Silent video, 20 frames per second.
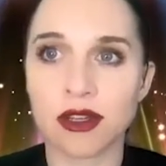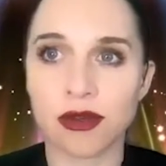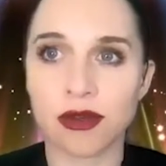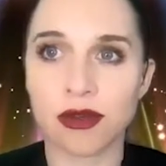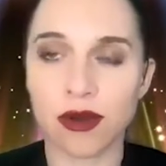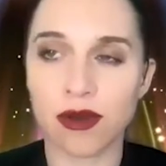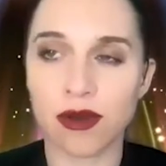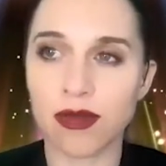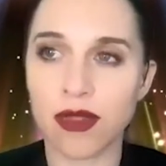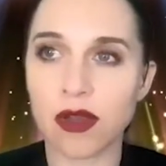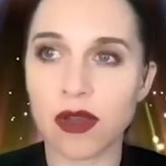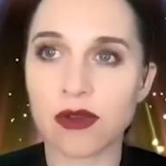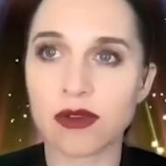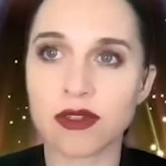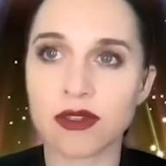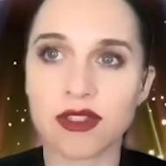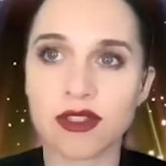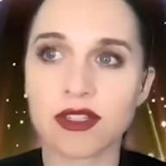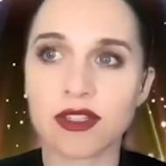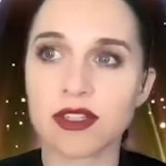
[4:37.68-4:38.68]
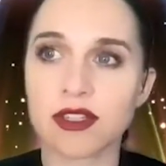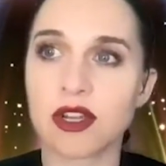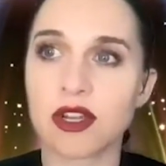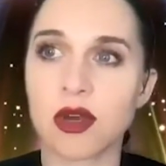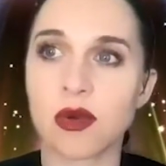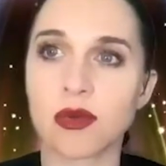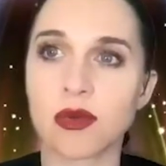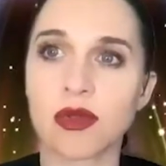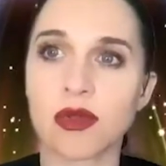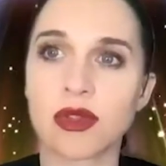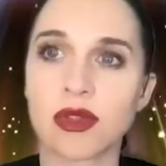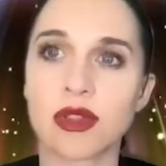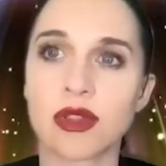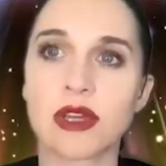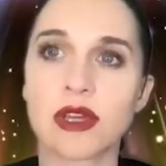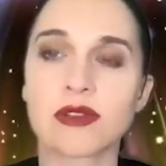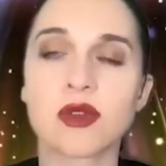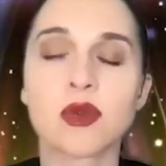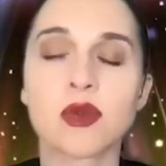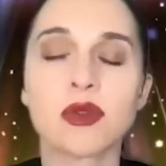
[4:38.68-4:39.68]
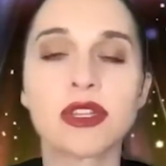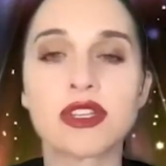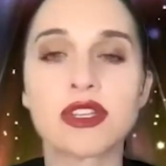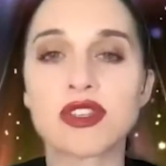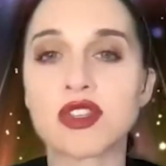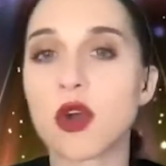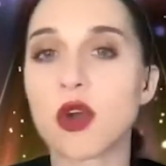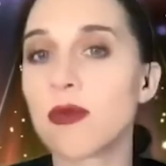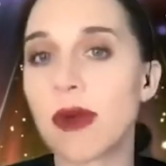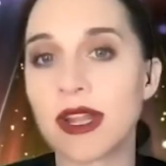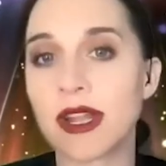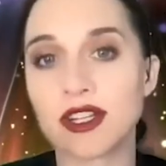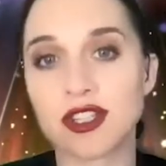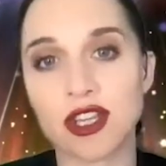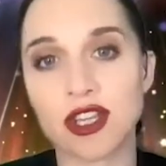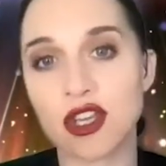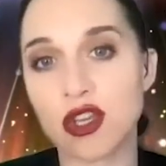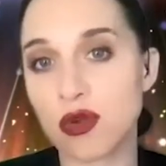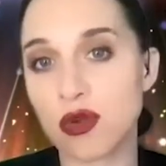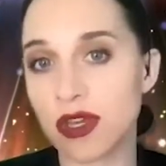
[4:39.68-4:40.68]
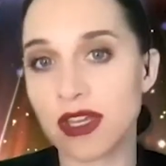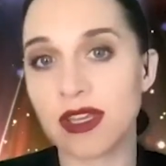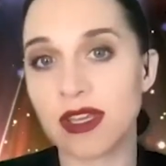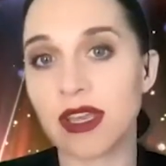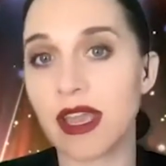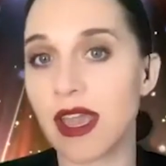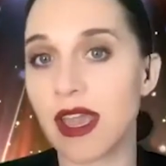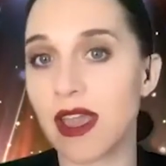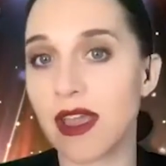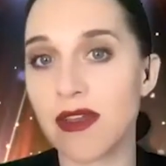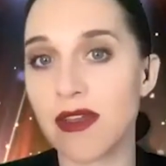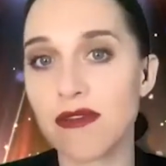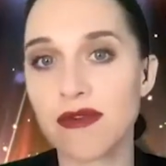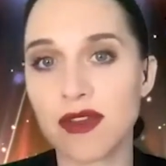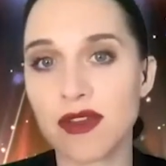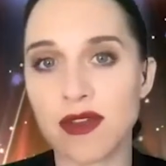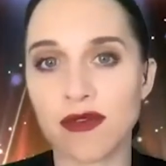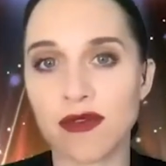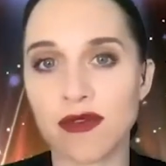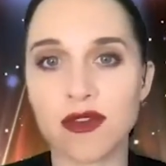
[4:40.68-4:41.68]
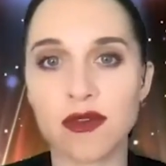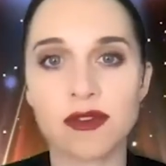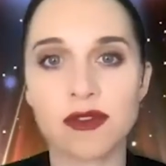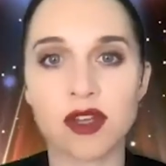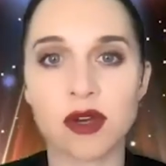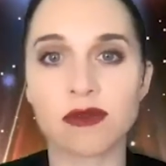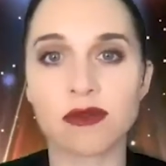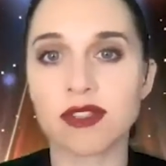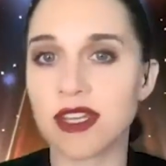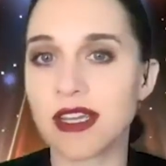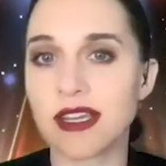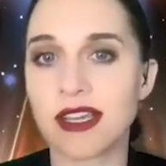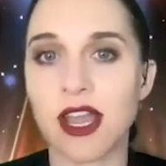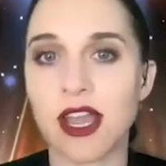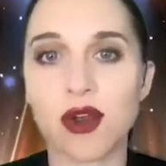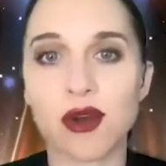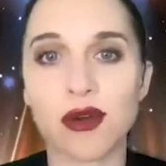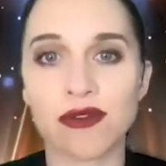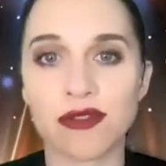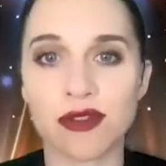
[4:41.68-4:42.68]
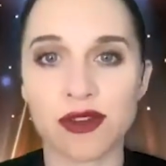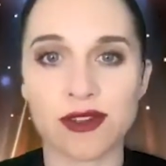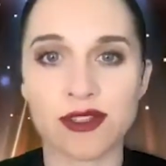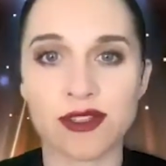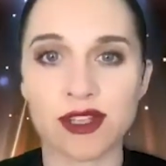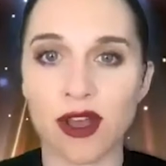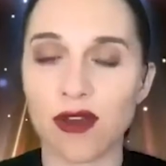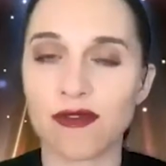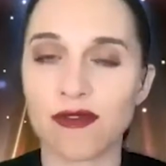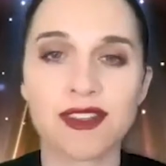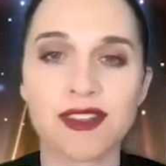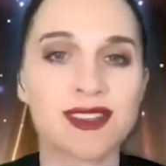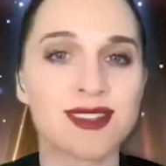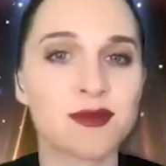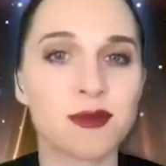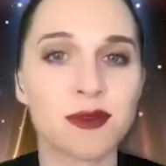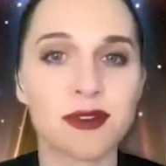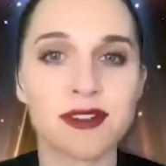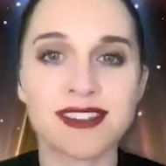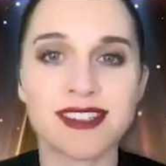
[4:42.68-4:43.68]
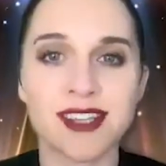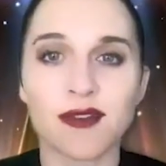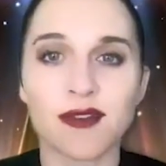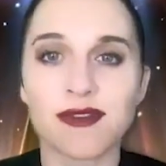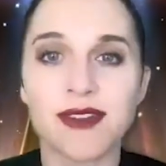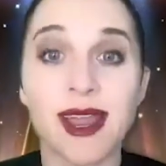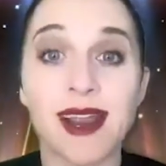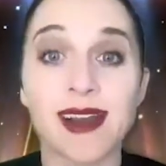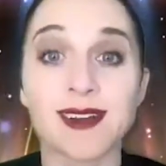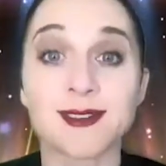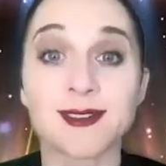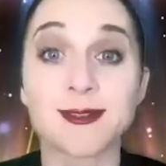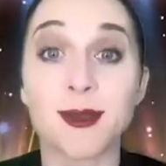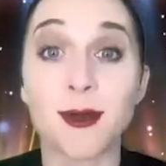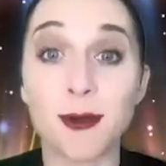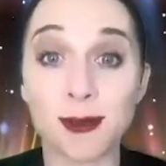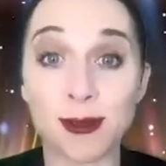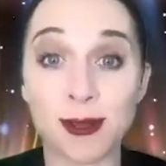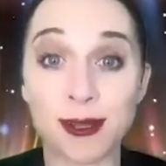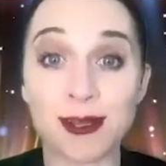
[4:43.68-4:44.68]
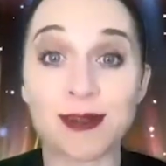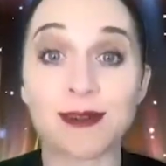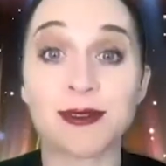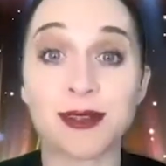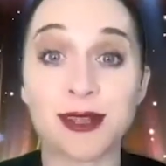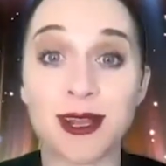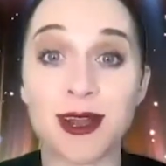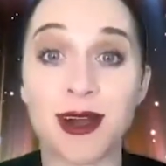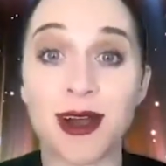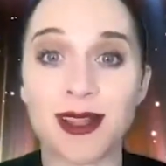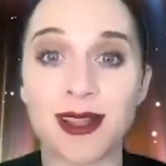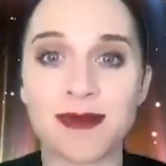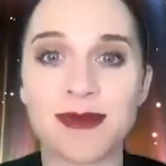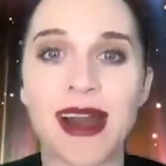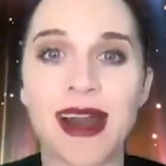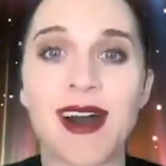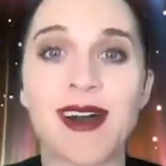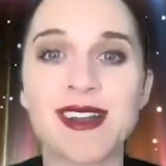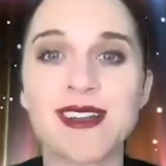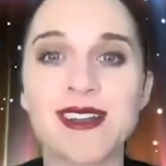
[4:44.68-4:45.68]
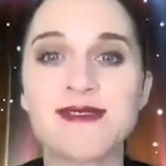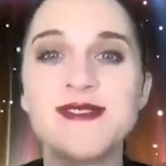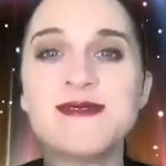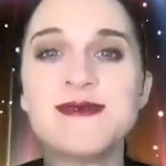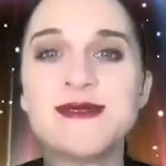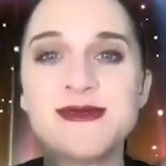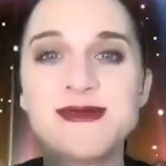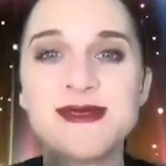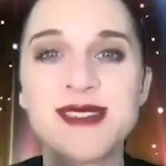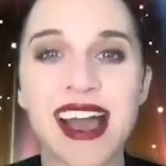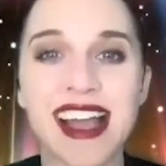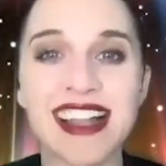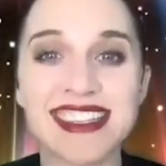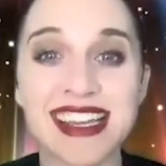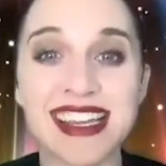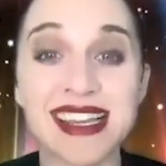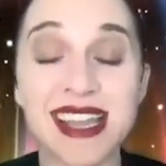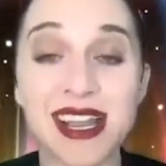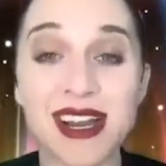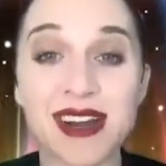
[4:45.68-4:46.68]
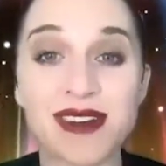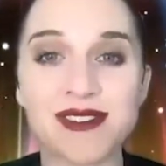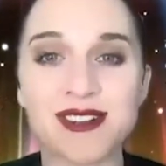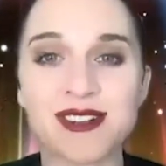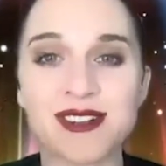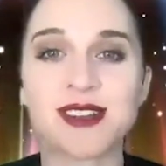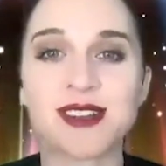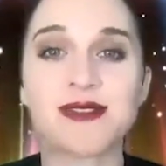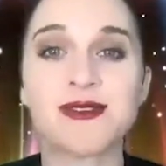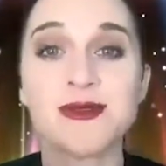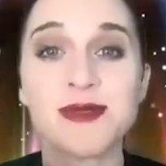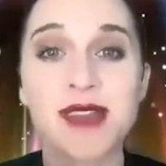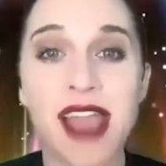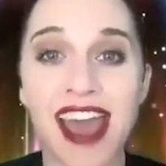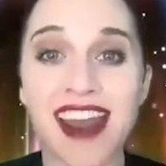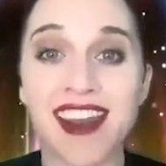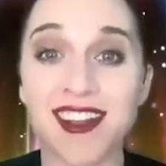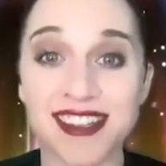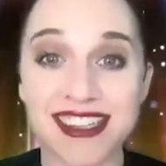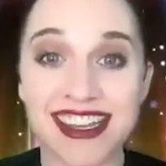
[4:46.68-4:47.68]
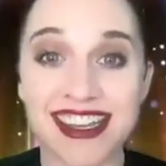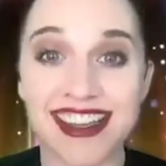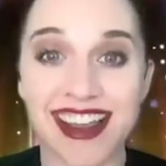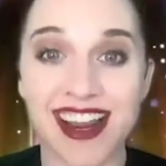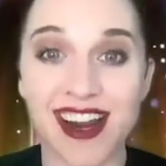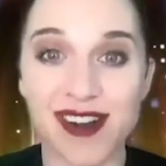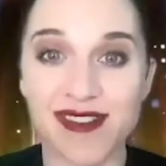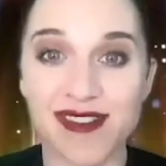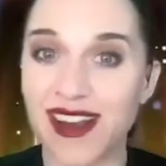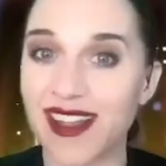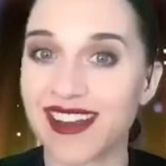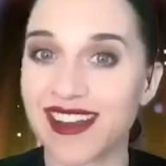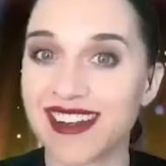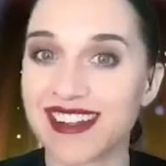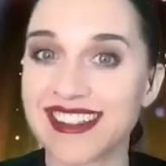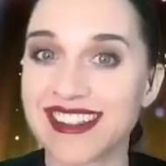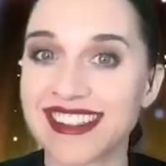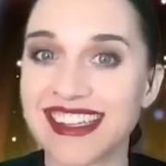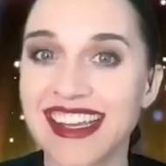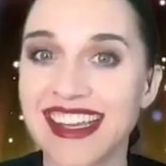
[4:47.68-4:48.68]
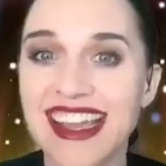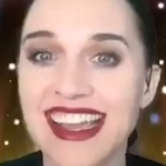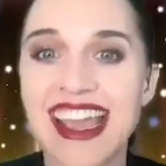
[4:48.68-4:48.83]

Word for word: you there's you know there's only so much that you can give if you don't take care of yourself this is what self-care is literally all about if you do not take care of yourself you cannot take care of others